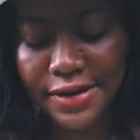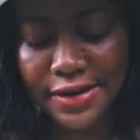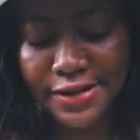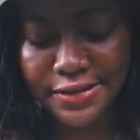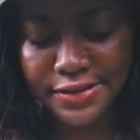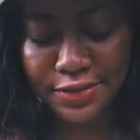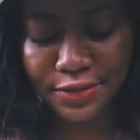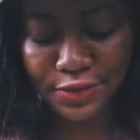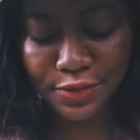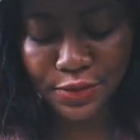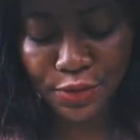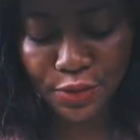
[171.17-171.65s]

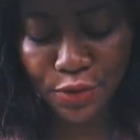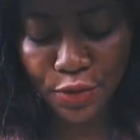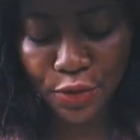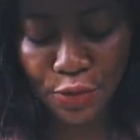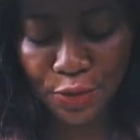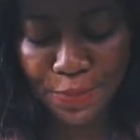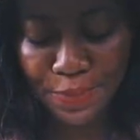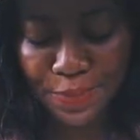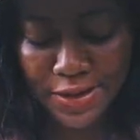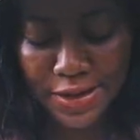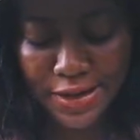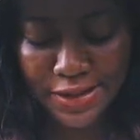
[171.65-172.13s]
right, so
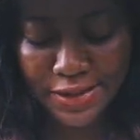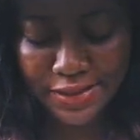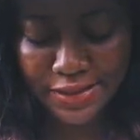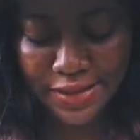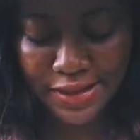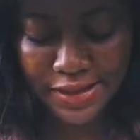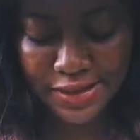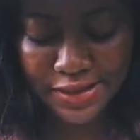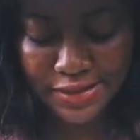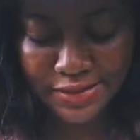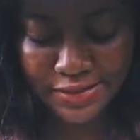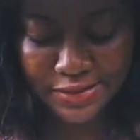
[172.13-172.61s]
opening
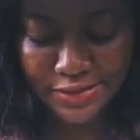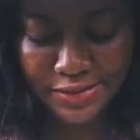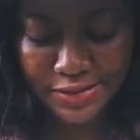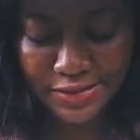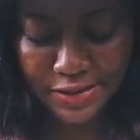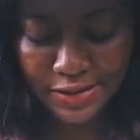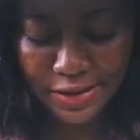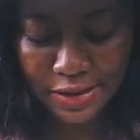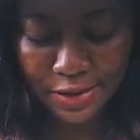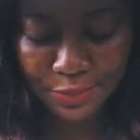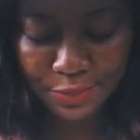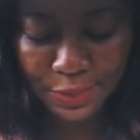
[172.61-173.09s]
this,
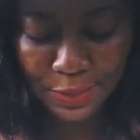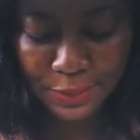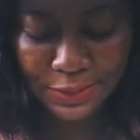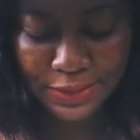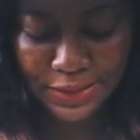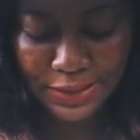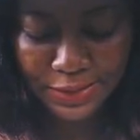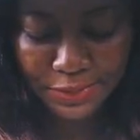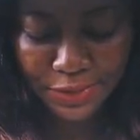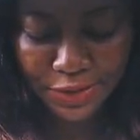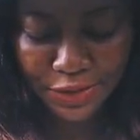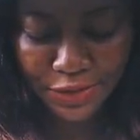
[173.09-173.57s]
I'm
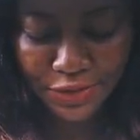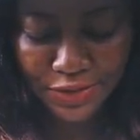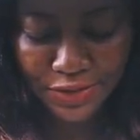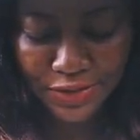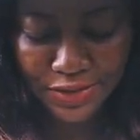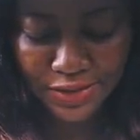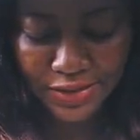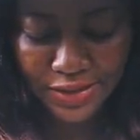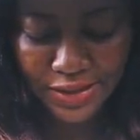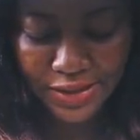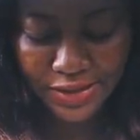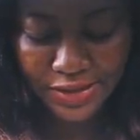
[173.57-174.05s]
probably gonna be
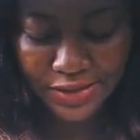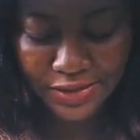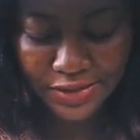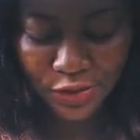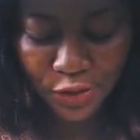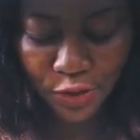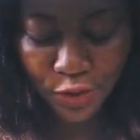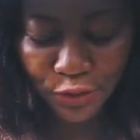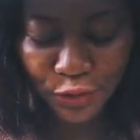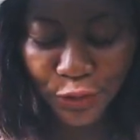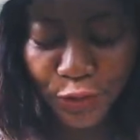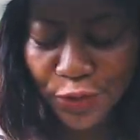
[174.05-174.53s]
using this.
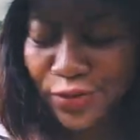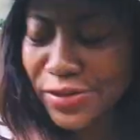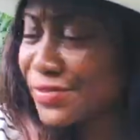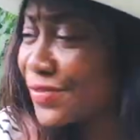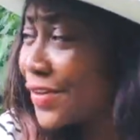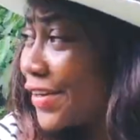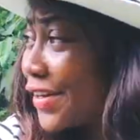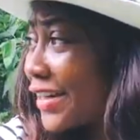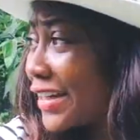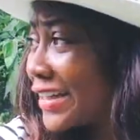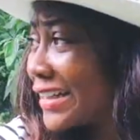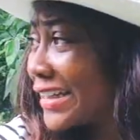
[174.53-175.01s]
Although it's
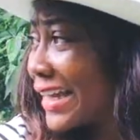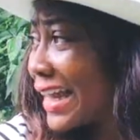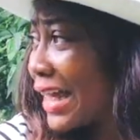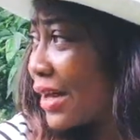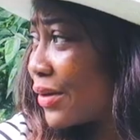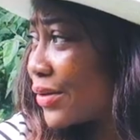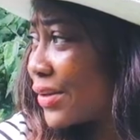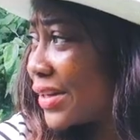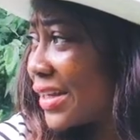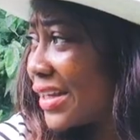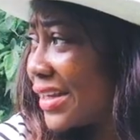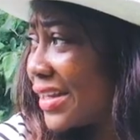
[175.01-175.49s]
very
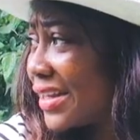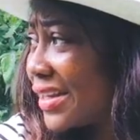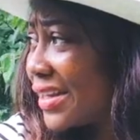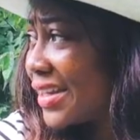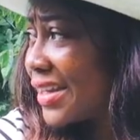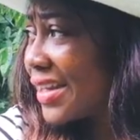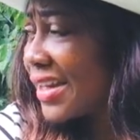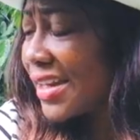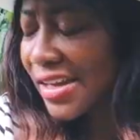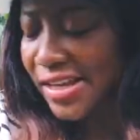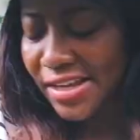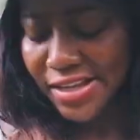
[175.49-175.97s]
cloudy
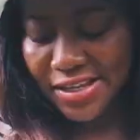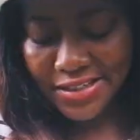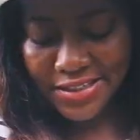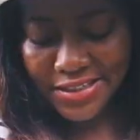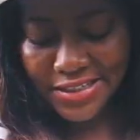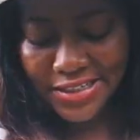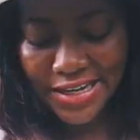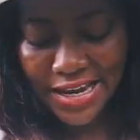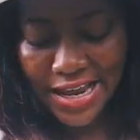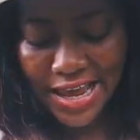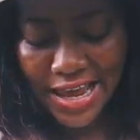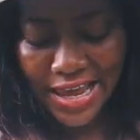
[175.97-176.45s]

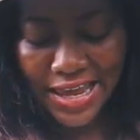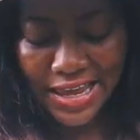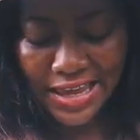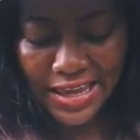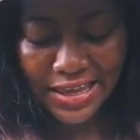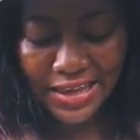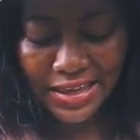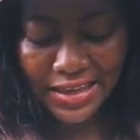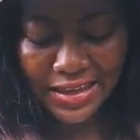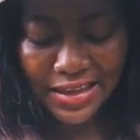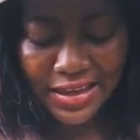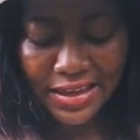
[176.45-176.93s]

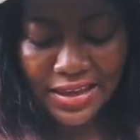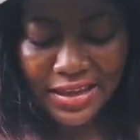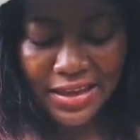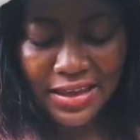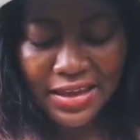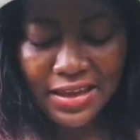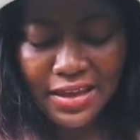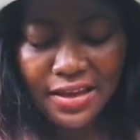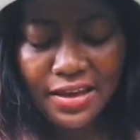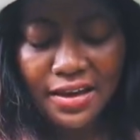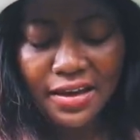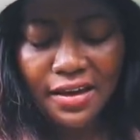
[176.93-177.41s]
today,
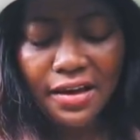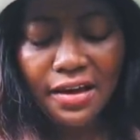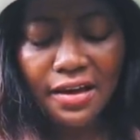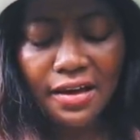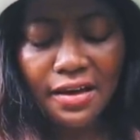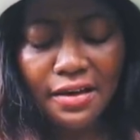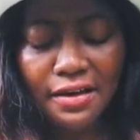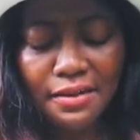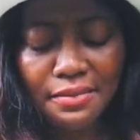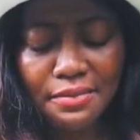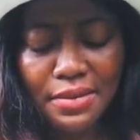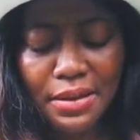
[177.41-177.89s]

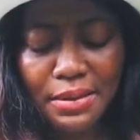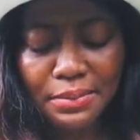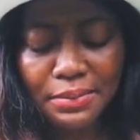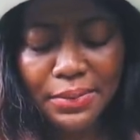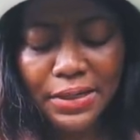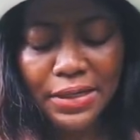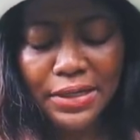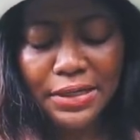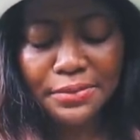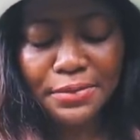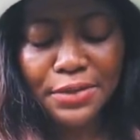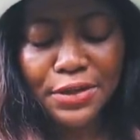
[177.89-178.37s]
um, I'm
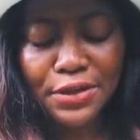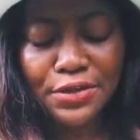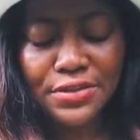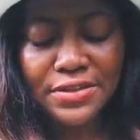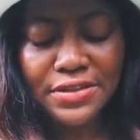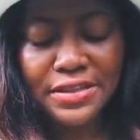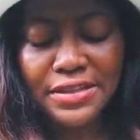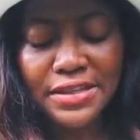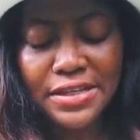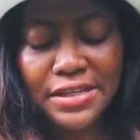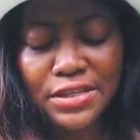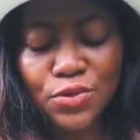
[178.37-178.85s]
gonna be
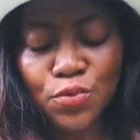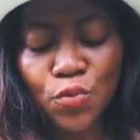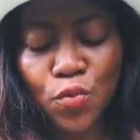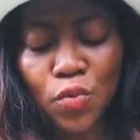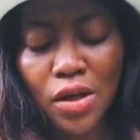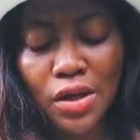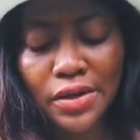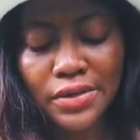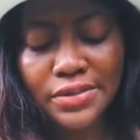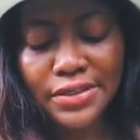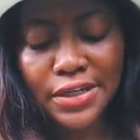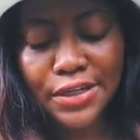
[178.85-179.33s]
using this
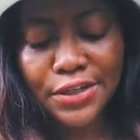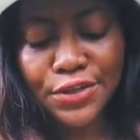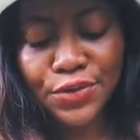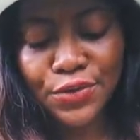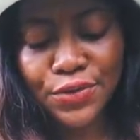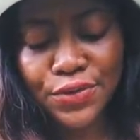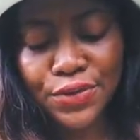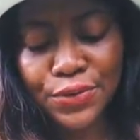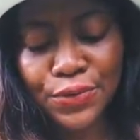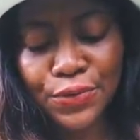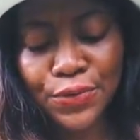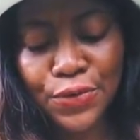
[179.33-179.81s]
whilst I do the